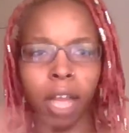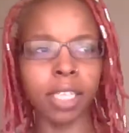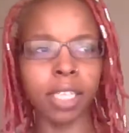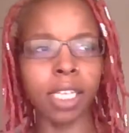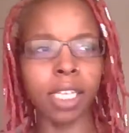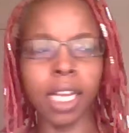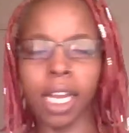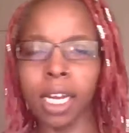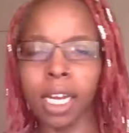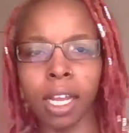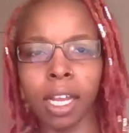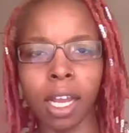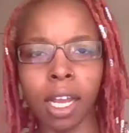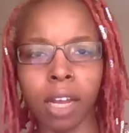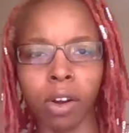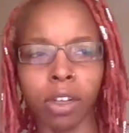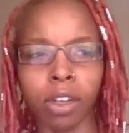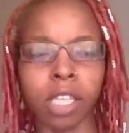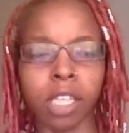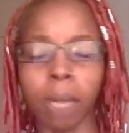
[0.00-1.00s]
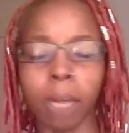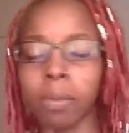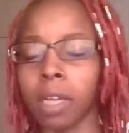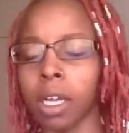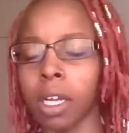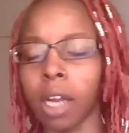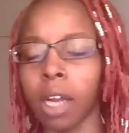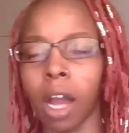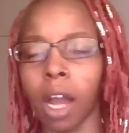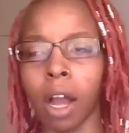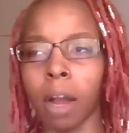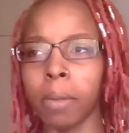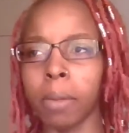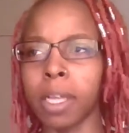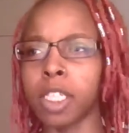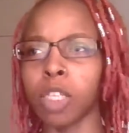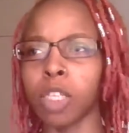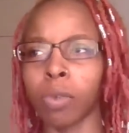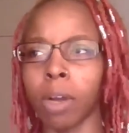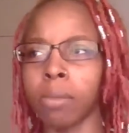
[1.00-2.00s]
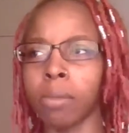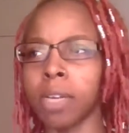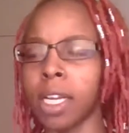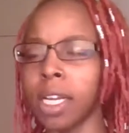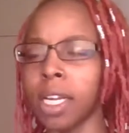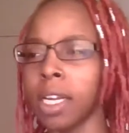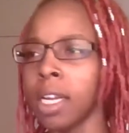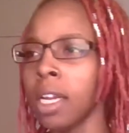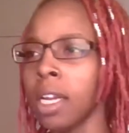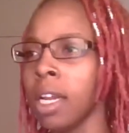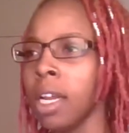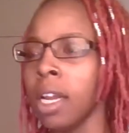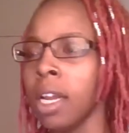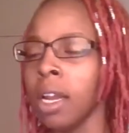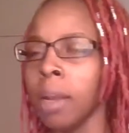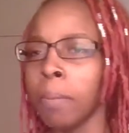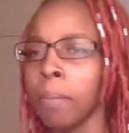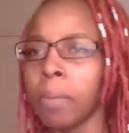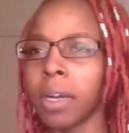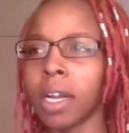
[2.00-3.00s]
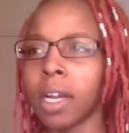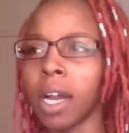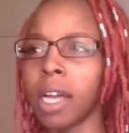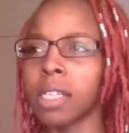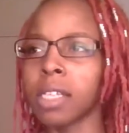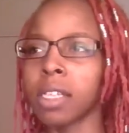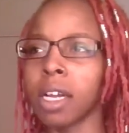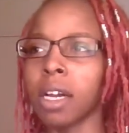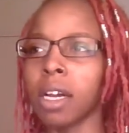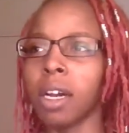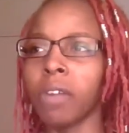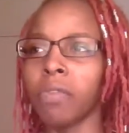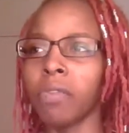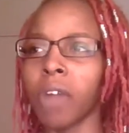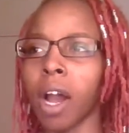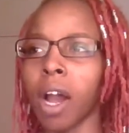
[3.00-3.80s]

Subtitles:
ended or something, interrupted because of